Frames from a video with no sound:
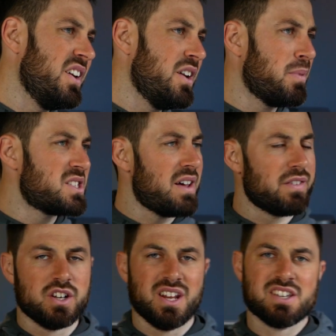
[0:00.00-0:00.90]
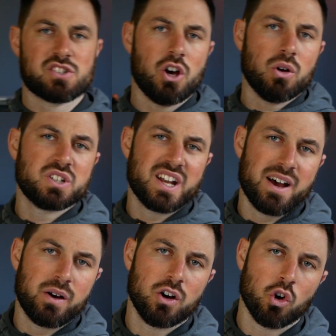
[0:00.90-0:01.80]
Number 7 is golden
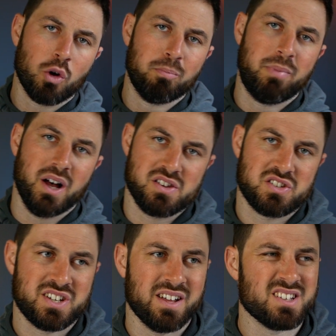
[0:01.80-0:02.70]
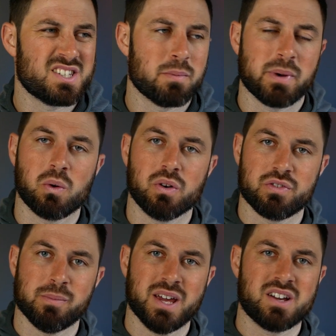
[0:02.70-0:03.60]
hour or bust. Now this is a big one
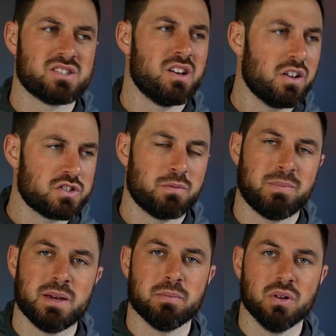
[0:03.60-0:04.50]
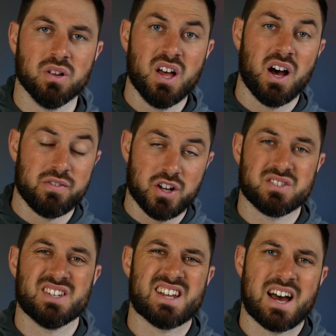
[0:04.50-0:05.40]
for me, because lots of people, I've
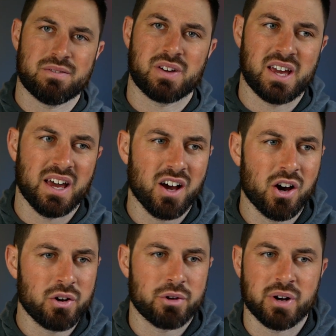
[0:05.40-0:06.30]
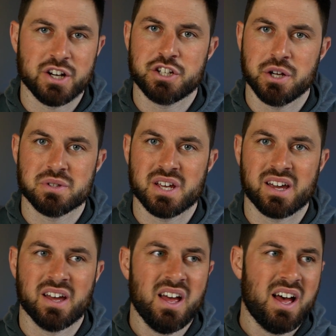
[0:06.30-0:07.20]
noticed, advocate only really
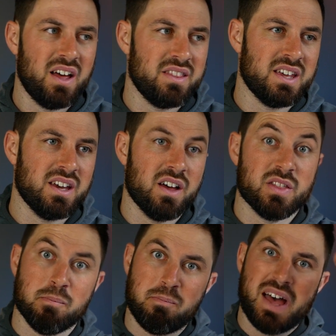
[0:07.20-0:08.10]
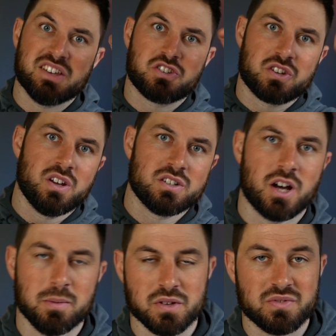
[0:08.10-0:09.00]
shooting at the best
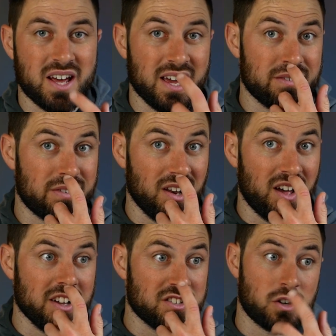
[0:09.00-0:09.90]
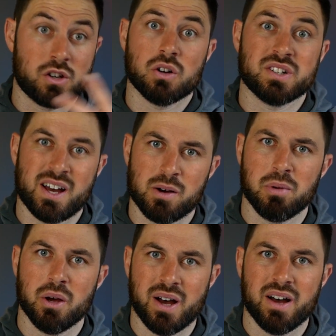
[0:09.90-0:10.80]
times of day for light, so golden hour,
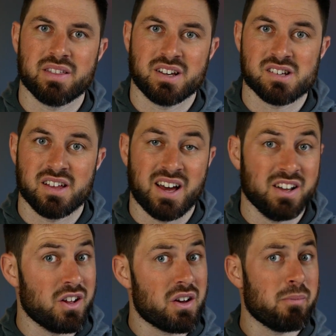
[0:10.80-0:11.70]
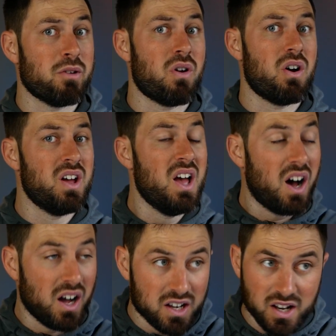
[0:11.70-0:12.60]
blue hour, things like that. And don't get me wrong,
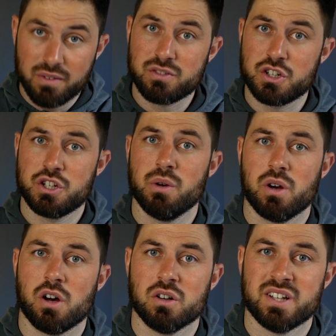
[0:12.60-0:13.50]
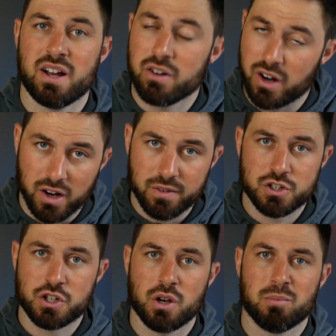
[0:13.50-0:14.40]
I love to shoot at golden hour and I love
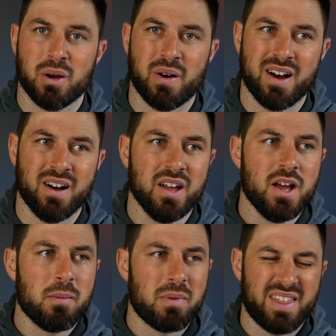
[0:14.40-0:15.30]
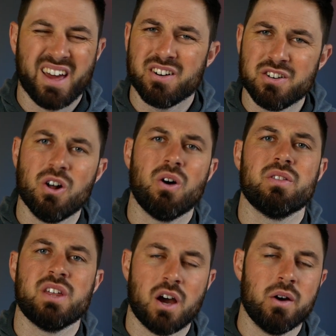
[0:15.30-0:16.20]
to shoot at blue hour, but they are
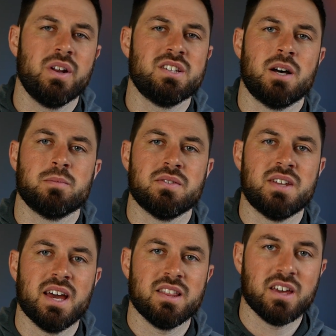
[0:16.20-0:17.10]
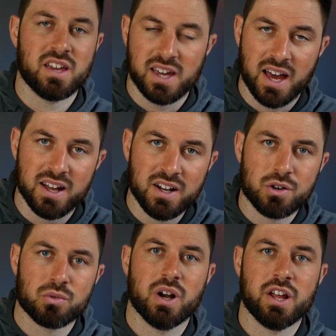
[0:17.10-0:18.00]
not the only times of day that you can get
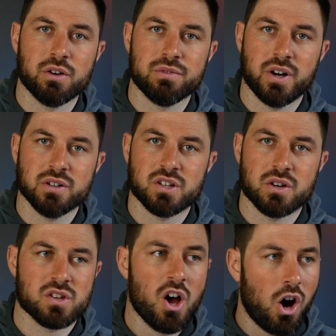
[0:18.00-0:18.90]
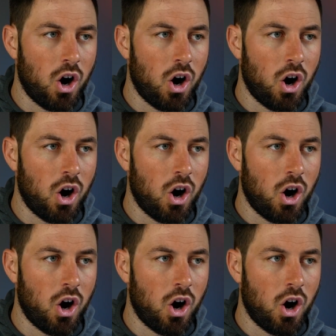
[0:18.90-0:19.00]
really good photos.